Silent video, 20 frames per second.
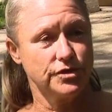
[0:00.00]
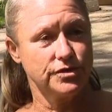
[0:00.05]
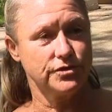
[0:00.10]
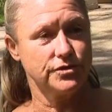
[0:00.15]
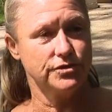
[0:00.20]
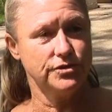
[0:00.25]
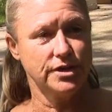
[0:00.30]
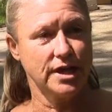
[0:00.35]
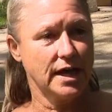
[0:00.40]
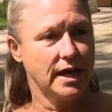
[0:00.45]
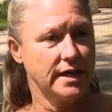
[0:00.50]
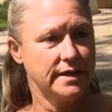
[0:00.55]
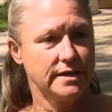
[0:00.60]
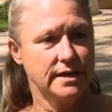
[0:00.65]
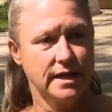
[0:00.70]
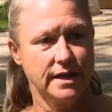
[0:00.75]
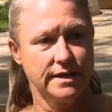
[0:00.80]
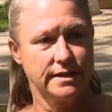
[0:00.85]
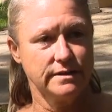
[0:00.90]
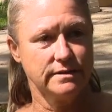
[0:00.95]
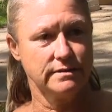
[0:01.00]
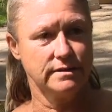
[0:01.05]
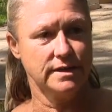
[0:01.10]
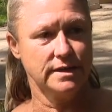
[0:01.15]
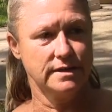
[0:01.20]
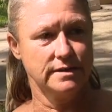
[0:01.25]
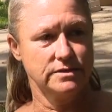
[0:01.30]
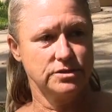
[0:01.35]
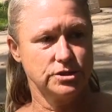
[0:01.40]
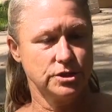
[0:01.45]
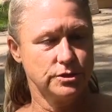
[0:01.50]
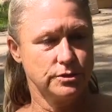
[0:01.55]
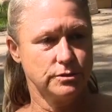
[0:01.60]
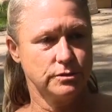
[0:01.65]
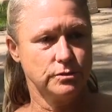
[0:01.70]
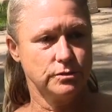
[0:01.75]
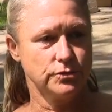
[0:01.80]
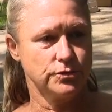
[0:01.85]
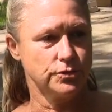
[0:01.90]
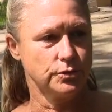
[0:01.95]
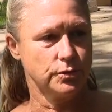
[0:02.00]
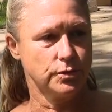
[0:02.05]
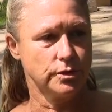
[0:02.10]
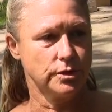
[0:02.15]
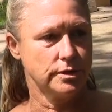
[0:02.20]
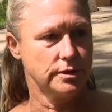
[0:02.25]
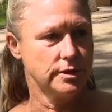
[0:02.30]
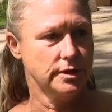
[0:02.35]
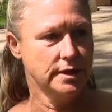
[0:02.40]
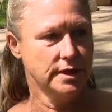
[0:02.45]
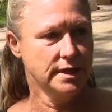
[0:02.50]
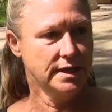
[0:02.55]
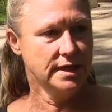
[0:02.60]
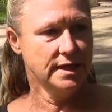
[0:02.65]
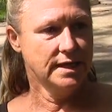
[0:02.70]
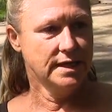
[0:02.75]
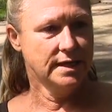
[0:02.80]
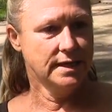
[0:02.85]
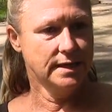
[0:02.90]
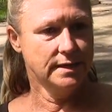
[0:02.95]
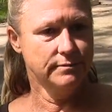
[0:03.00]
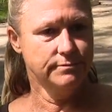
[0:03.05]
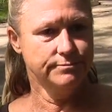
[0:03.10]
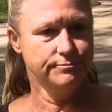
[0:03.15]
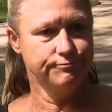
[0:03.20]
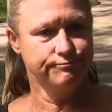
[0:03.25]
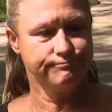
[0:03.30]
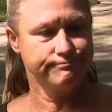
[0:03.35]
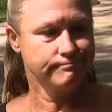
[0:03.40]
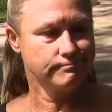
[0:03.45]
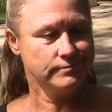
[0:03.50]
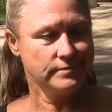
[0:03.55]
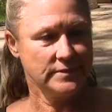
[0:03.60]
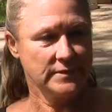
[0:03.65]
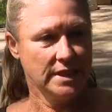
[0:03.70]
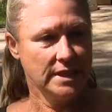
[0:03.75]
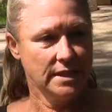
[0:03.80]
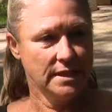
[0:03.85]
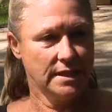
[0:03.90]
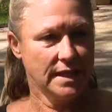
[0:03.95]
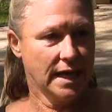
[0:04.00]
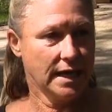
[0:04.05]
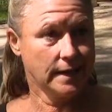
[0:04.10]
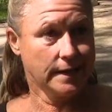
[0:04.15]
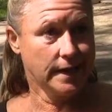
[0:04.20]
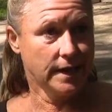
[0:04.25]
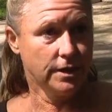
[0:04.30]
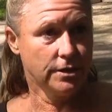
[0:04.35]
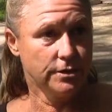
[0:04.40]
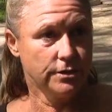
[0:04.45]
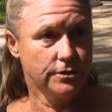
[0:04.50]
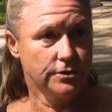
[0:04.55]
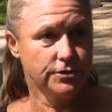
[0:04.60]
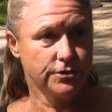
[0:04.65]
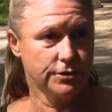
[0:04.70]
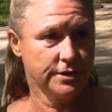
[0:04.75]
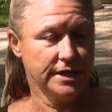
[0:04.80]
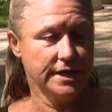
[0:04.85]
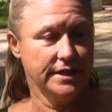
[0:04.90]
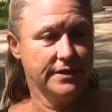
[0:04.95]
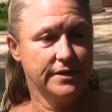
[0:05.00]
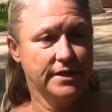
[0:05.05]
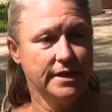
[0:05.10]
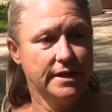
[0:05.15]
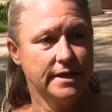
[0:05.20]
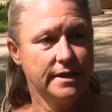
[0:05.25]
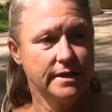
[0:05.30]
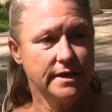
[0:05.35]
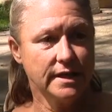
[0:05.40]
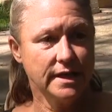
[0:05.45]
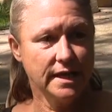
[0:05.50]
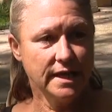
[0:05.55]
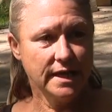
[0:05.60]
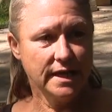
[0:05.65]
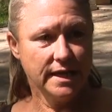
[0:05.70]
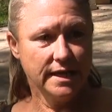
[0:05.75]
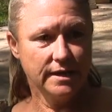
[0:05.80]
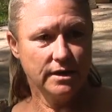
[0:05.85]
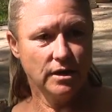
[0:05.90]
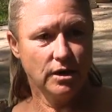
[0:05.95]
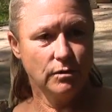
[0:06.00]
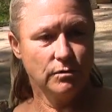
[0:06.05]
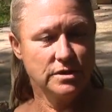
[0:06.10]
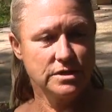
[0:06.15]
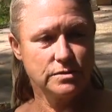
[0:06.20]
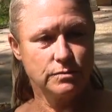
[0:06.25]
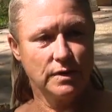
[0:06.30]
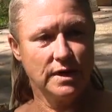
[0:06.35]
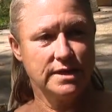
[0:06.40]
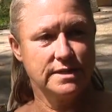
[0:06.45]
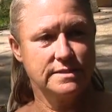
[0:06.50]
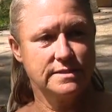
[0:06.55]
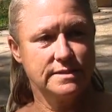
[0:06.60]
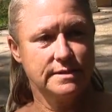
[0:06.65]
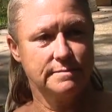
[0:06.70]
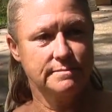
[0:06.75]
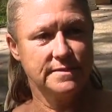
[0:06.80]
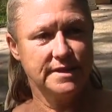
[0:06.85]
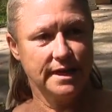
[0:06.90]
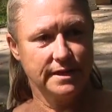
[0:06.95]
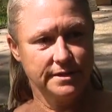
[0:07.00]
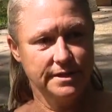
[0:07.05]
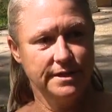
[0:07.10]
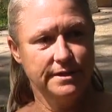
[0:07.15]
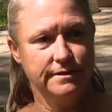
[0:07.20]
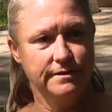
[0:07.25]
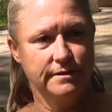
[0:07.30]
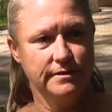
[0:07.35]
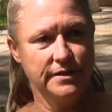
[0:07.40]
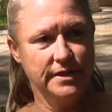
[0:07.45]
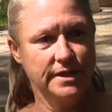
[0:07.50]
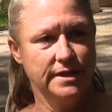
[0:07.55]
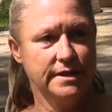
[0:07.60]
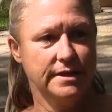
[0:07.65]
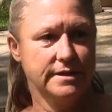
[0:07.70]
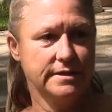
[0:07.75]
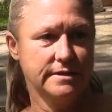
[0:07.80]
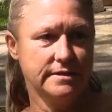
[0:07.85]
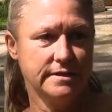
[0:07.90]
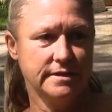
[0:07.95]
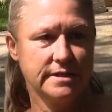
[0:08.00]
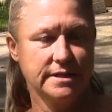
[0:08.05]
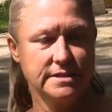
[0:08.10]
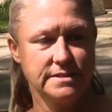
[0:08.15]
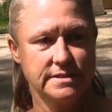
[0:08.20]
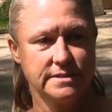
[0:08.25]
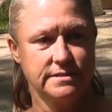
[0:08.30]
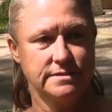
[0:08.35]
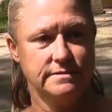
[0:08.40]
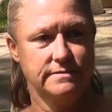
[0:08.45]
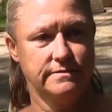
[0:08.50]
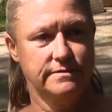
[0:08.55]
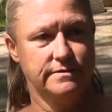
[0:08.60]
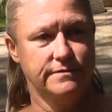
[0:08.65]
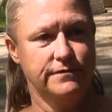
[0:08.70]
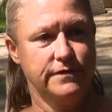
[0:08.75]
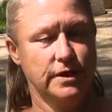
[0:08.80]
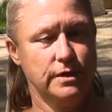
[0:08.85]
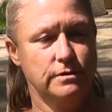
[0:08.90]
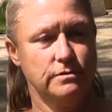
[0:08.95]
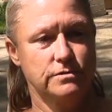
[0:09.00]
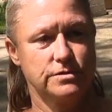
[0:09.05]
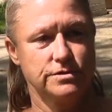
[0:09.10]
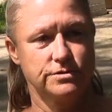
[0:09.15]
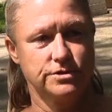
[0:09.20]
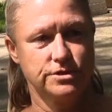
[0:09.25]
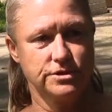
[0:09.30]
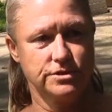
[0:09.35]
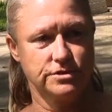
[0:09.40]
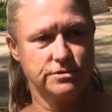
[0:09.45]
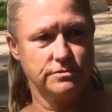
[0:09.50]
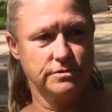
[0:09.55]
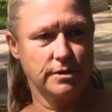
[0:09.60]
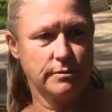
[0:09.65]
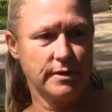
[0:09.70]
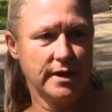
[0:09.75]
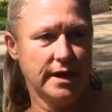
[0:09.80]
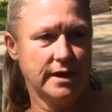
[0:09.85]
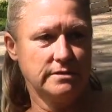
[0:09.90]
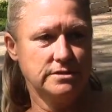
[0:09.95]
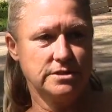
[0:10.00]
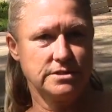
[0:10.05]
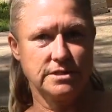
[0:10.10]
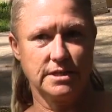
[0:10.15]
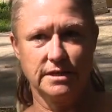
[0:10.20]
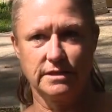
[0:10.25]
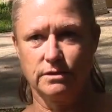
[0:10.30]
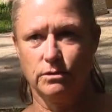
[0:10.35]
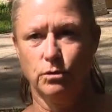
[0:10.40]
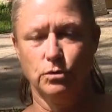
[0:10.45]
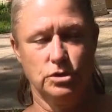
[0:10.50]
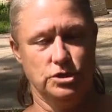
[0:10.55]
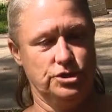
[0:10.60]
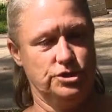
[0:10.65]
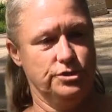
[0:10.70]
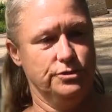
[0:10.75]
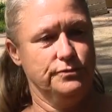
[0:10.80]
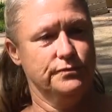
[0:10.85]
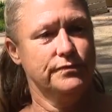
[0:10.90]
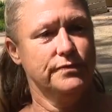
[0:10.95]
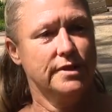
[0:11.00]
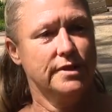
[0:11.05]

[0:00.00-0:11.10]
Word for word: that's died, like uh, turtles or um, alligators or anything, it always winds up down here on the end because it flows just around just like a horseshoe.